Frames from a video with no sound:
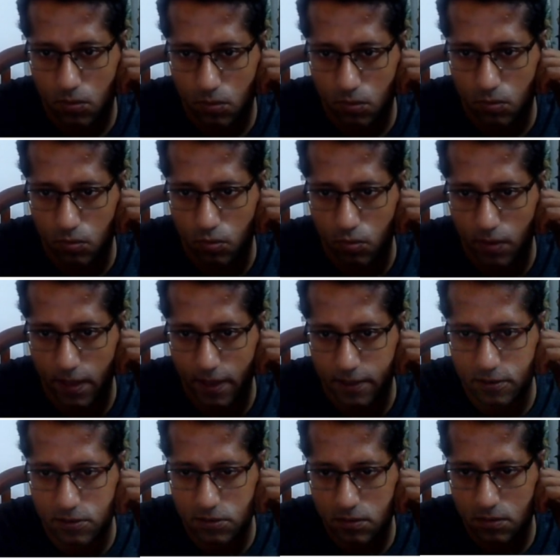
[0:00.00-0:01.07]
to
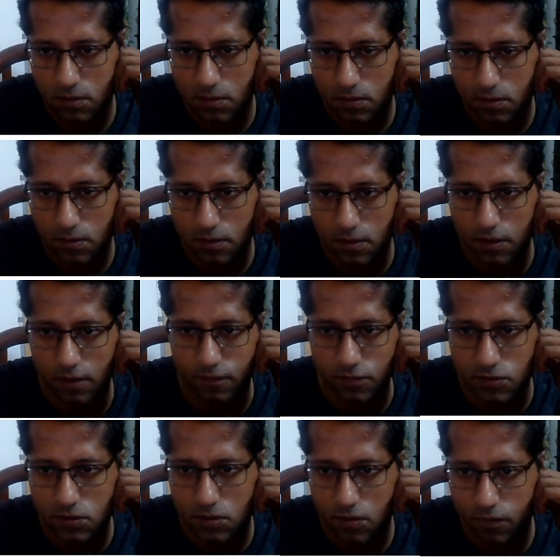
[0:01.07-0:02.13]
x
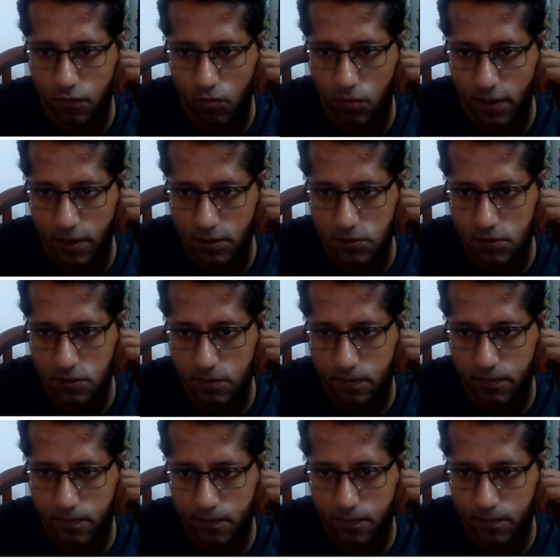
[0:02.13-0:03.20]
gives 4x.
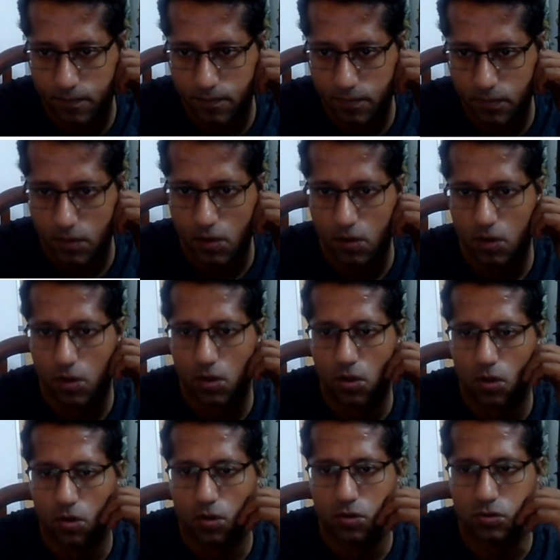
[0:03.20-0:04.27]

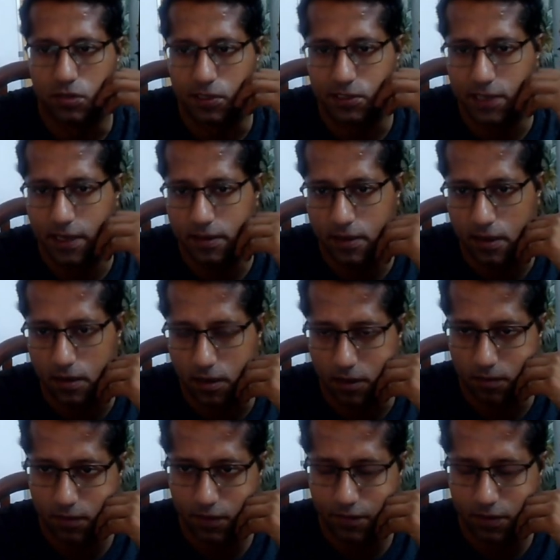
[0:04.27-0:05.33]
So it's saying that a
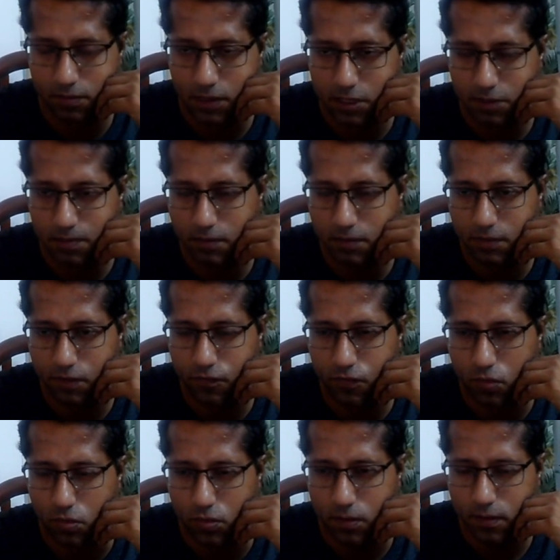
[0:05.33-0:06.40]
number when multiplied by
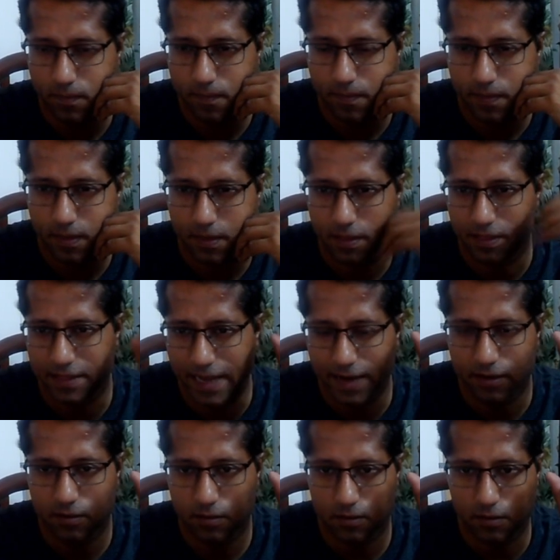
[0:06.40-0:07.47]
4,
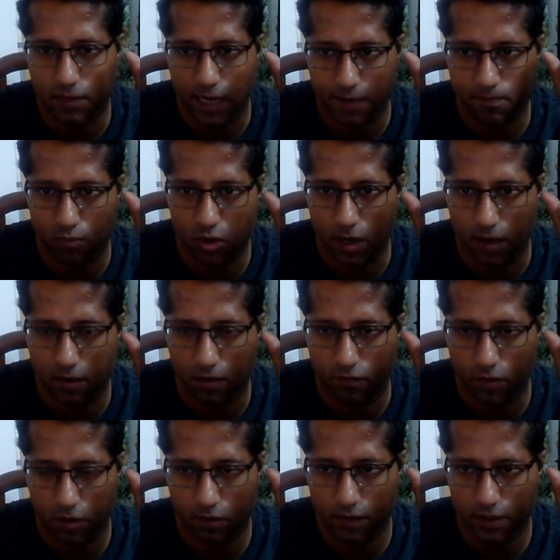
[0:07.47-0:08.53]
that product,
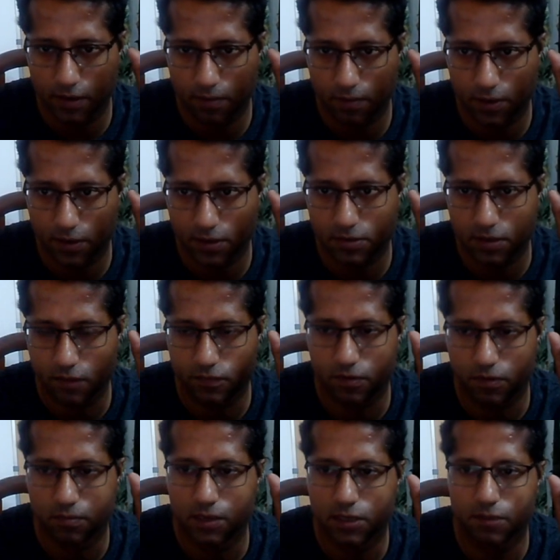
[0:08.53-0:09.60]
whatever the number is,
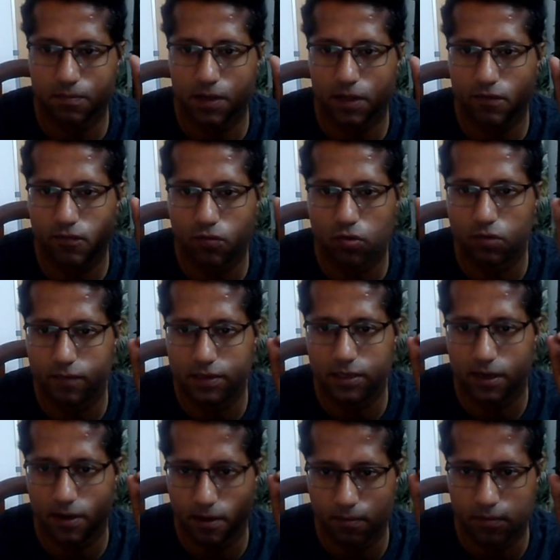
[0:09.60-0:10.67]
after multiplying 4 with the
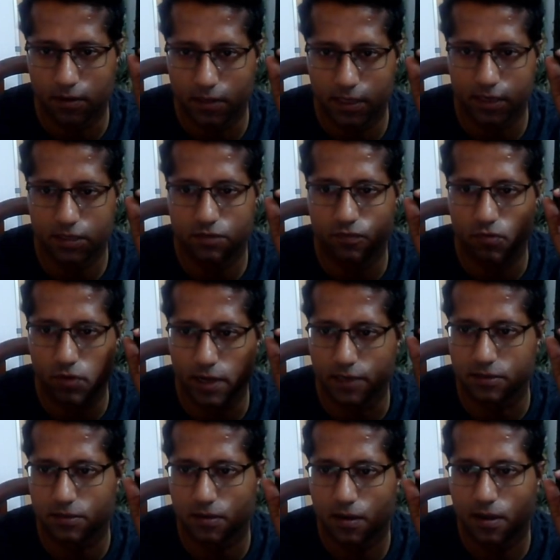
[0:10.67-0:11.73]
number, that is
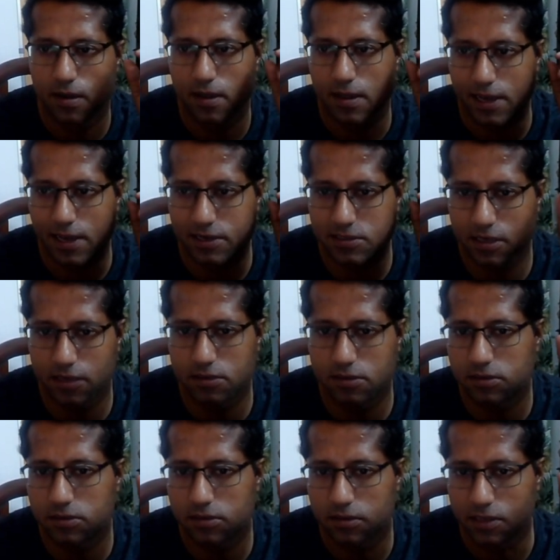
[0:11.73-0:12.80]
4x,
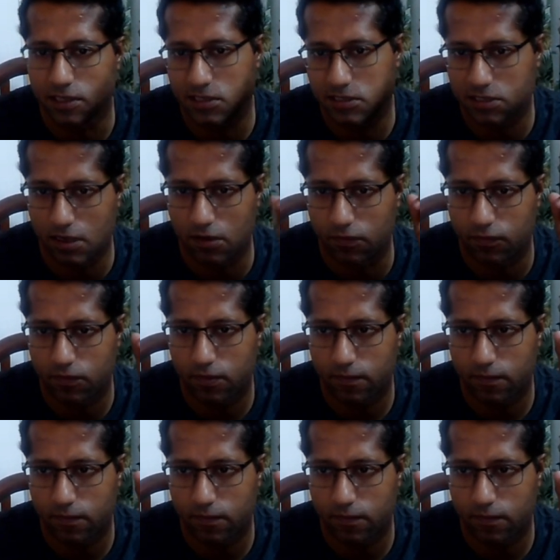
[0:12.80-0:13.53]
exceeds itself